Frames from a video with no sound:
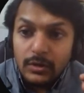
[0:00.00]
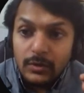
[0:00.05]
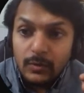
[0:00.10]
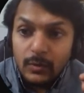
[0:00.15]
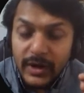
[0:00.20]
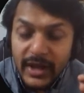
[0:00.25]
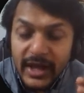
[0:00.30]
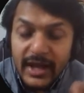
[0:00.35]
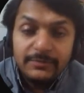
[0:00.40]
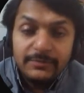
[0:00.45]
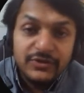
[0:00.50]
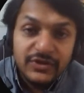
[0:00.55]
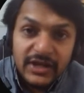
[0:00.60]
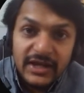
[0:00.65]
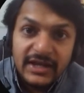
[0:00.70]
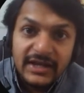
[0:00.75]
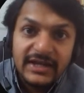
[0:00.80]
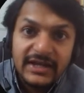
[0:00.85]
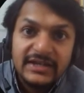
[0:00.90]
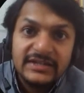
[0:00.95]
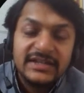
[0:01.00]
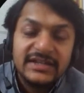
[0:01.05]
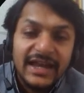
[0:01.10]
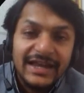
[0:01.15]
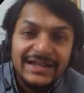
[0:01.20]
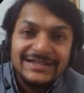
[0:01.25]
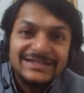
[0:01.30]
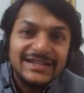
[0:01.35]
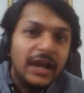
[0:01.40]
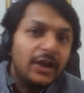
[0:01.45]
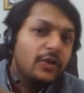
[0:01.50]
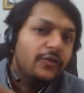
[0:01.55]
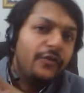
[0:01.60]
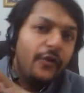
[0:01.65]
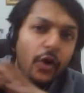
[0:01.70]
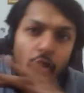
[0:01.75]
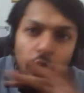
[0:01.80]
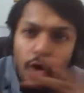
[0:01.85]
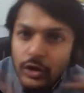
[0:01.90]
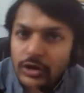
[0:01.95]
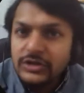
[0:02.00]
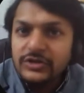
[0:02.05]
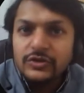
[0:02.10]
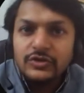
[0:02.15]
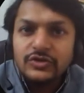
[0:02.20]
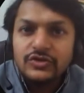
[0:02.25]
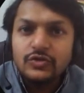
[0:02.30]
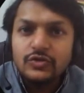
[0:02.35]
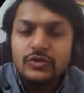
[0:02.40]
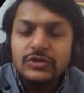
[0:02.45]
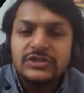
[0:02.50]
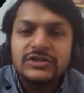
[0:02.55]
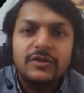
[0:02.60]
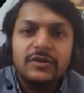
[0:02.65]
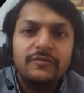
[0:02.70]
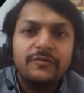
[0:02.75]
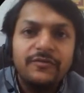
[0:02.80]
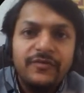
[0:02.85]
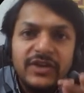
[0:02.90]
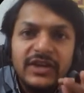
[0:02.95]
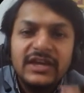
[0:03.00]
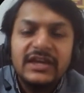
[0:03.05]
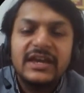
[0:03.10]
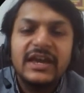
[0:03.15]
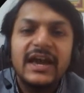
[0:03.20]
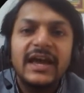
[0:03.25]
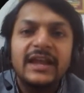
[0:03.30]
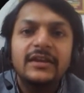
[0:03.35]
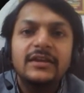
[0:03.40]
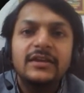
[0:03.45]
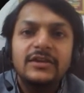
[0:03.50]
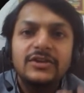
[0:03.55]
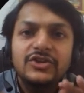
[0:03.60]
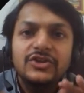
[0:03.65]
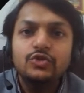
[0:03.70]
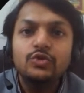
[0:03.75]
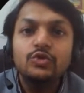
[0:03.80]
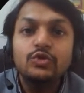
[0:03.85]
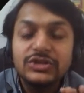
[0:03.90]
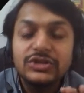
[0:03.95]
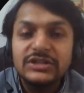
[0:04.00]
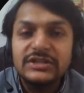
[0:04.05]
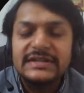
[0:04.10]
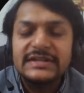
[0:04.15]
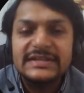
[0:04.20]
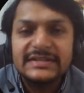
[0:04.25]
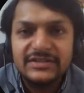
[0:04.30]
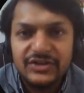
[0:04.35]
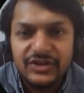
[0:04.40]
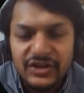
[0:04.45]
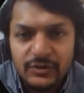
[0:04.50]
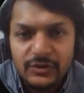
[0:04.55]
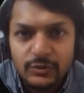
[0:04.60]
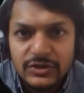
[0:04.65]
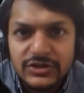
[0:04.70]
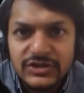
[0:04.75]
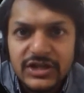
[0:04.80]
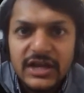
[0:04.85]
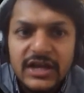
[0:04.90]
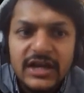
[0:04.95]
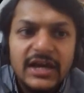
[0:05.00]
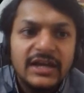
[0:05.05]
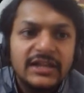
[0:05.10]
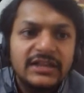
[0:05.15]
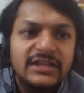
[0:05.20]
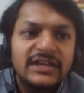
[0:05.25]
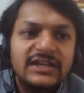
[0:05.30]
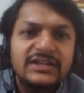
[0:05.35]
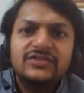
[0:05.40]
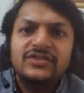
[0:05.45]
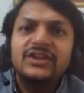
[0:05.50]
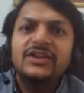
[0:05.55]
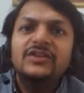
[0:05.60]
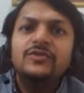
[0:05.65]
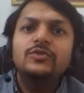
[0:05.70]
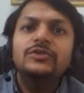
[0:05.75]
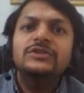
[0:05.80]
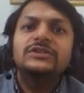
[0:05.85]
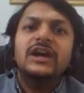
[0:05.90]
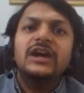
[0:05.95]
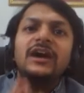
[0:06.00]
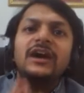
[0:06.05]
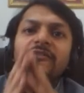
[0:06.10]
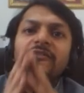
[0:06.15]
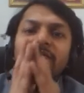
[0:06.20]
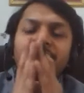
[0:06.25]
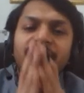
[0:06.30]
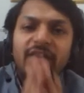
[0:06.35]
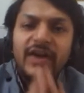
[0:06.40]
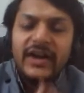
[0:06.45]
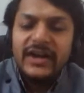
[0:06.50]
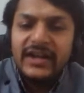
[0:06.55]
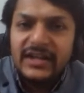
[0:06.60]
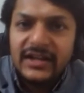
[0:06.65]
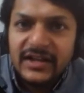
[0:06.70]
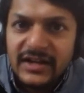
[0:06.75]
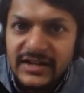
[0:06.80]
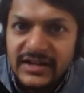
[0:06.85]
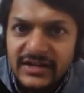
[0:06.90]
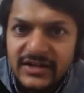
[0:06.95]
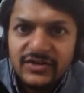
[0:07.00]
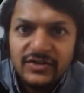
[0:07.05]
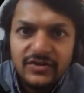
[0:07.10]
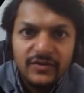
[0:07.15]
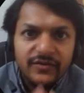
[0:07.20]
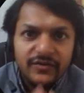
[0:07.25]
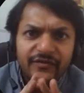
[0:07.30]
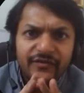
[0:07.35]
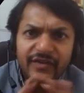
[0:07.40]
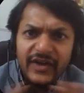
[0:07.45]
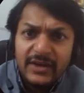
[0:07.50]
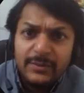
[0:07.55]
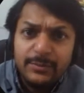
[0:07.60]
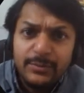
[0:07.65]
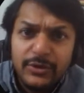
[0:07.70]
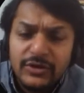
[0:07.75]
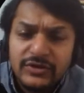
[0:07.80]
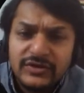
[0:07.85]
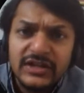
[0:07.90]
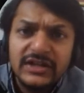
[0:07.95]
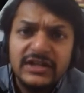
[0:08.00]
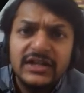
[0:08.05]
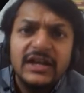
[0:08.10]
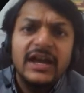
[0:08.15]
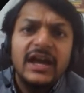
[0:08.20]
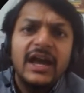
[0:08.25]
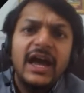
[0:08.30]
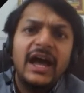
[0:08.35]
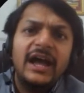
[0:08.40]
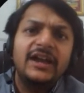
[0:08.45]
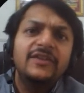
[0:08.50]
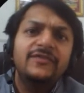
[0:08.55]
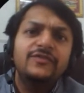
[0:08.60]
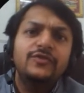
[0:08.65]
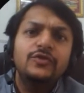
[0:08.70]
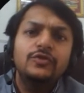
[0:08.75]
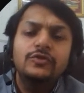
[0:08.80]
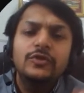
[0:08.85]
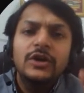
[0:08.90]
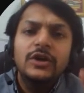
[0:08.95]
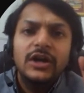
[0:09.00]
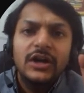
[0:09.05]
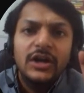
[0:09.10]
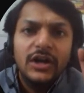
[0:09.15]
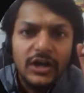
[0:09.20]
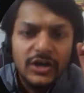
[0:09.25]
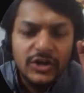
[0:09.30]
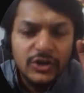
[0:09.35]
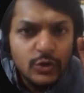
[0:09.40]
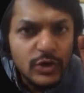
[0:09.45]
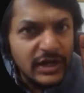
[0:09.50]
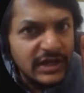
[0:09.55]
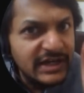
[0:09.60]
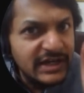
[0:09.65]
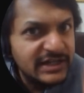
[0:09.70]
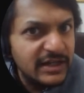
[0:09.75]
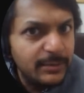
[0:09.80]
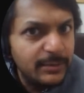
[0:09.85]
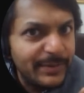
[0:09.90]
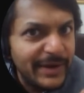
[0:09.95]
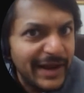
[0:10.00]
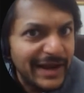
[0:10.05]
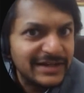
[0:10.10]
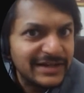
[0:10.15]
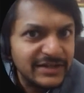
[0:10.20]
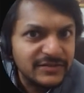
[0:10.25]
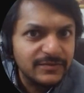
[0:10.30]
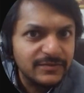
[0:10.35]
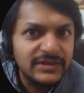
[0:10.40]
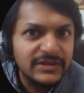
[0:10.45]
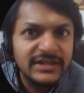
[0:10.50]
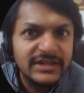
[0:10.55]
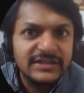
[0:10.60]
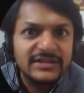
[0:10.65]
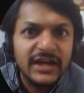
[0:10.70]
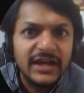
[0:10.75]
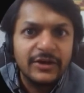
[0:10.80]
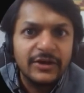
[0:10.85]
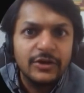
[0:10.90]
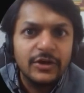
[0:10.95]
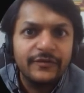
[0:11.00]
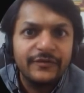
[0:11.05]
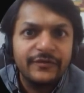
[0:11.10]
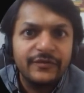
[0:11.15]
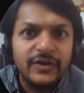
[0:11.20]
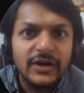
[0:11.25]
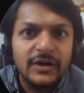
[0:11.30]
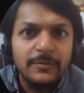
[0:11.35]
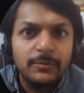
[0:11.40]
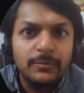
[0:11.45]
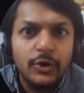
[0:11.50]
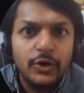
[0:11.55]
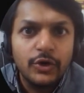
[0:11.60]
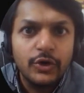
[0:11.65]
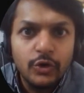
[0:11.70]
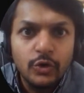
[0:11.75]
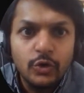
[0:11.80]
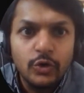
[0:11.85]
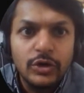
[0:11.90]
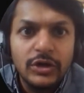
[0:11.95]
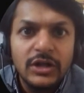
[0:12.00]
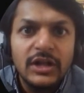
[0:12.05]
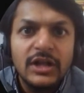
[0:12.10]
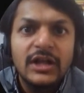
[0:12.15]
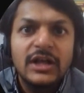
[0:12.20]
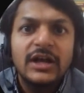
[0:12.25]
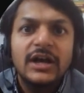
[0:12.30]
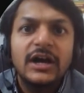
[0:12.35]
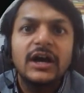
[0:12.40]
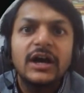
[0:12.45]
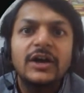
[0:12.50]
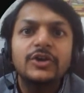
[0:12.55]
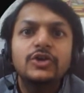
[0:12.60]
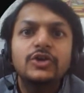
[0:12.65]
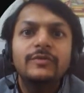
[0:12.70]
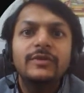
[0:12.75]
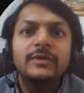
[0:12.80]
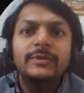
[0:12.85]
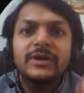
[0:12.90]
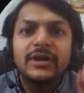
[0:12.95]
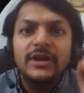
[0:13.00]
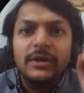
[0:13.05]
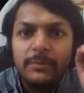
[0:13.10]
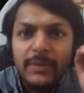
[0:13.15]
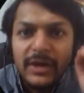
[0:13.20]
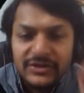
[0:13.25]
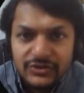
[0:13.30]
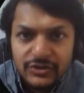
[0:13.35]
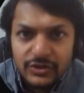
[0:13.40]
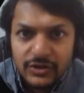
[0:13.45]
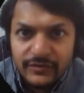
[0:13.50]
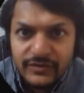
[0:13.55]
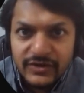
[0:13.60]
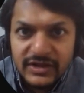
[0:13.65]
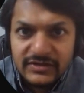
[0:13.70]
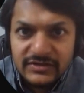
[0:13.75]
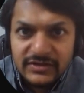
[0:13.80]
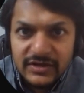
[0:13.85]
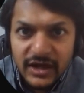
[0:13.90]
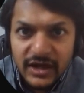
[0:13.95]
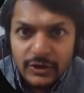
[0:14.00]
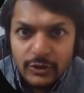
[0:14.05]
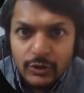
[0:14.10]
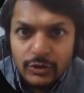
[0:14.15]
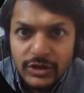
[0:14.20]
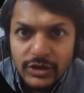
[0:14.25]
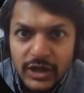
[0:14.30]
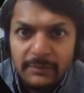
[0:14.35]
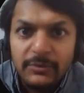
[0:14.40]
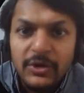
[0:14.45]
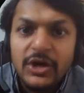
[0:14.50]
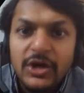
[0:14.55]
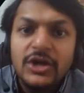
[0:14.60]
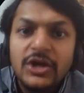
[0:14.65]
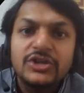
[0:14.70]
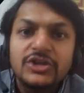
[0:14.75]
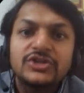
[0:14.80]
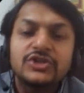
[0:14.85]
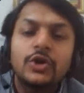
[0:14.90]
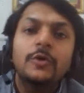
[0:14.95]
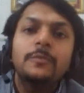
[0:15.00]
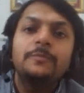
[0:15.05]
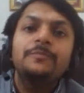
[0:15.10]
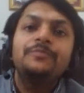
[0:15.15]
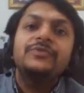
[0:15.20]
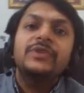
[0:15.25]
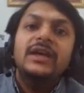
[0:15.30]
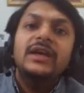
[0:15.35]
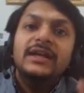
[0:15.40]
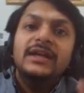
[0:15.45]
what I am saying is, instead of all those rules, we can use these three rules. These three rules are very clear, very pellucid, and if you do a little practice with this kind of rule, you will become master of this in no time. So